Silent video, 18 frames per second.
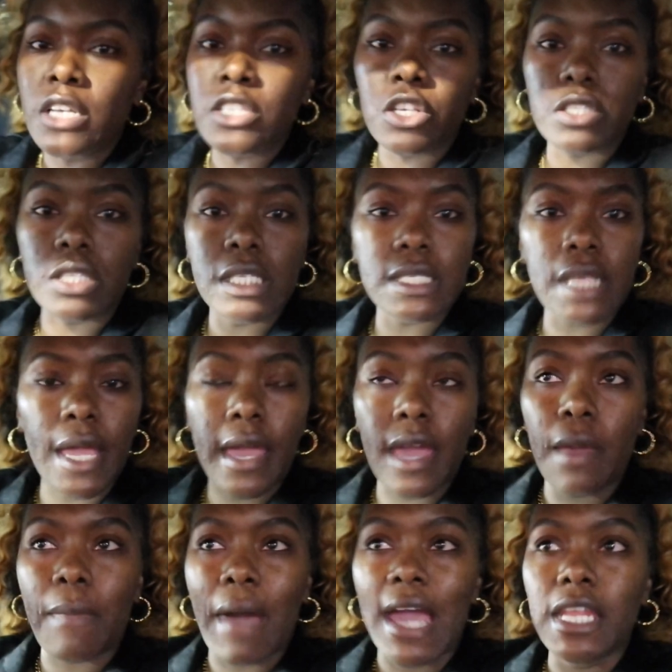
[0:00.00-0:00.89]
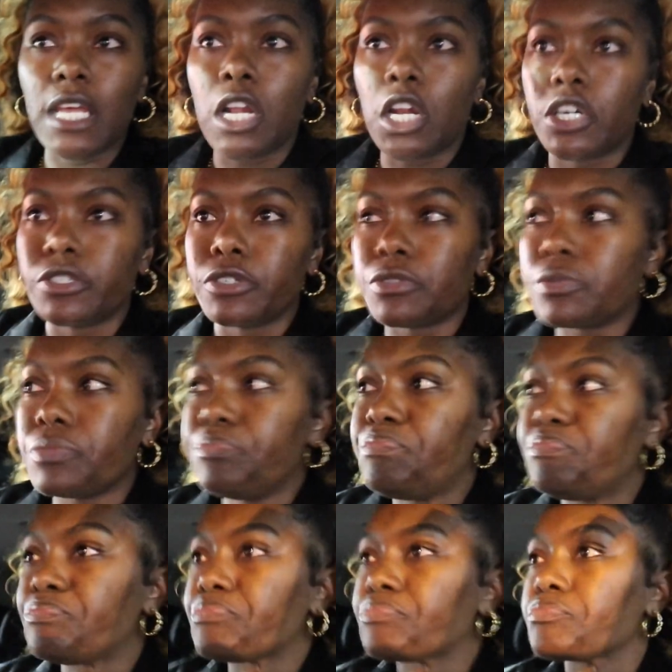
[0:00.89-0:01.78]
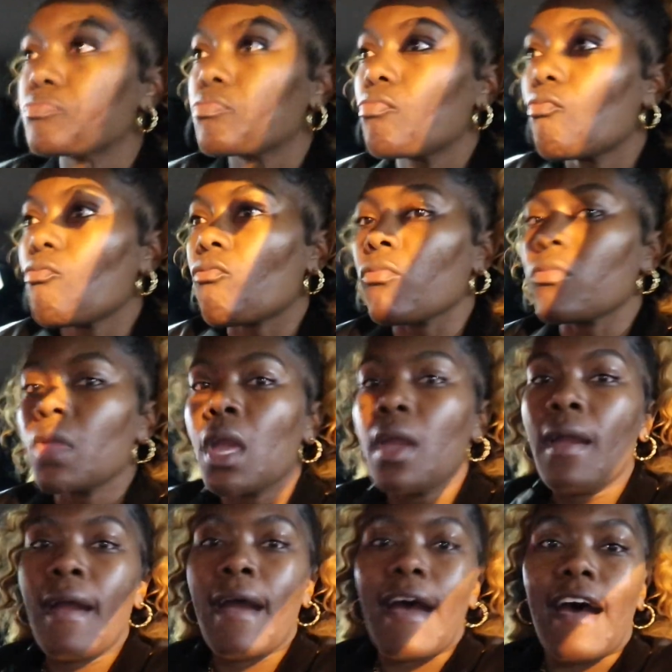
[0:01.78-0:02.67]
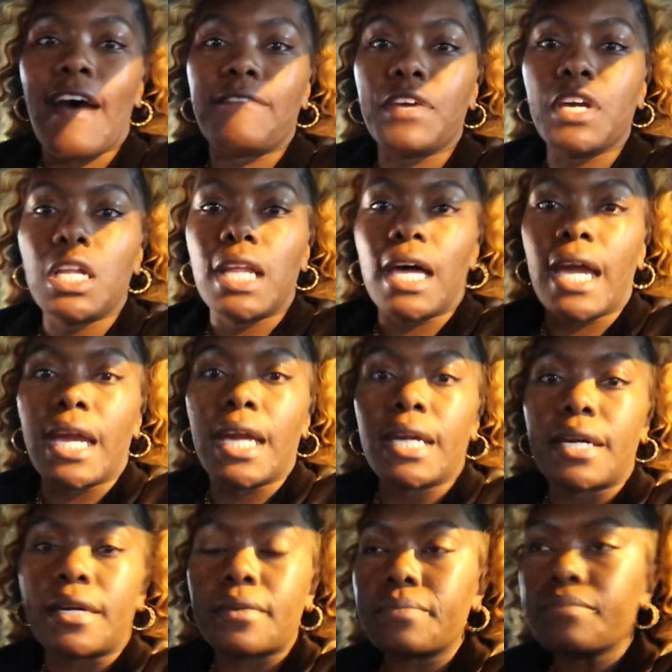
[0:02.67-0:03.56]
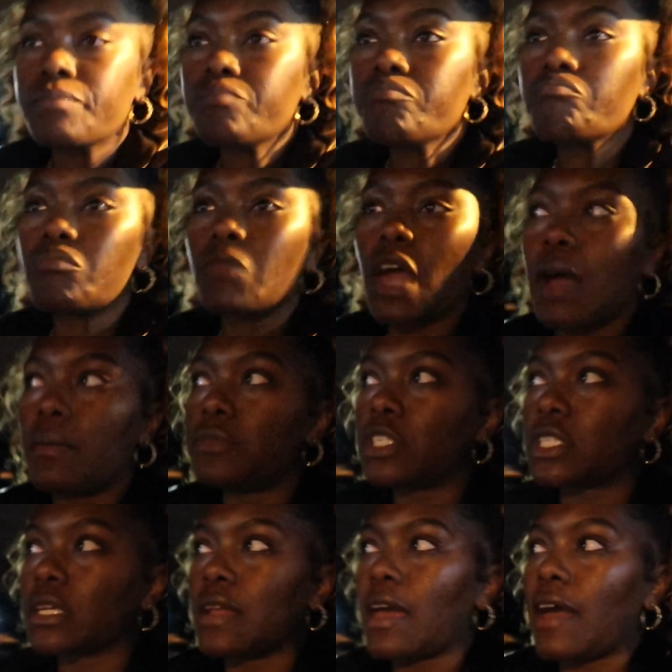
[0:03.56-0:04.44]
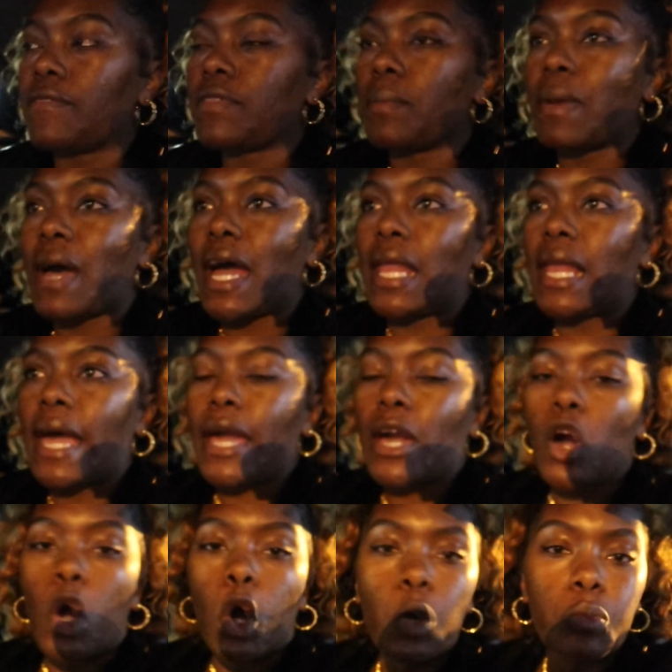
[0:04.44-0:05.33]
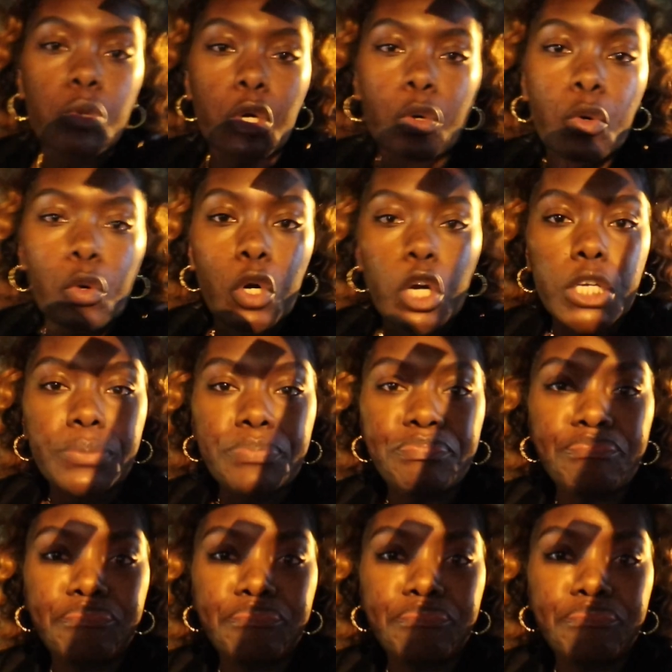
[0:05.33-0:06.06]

So since I can't buy any clothes, I feel like I'm just gonna have to buy like home decor.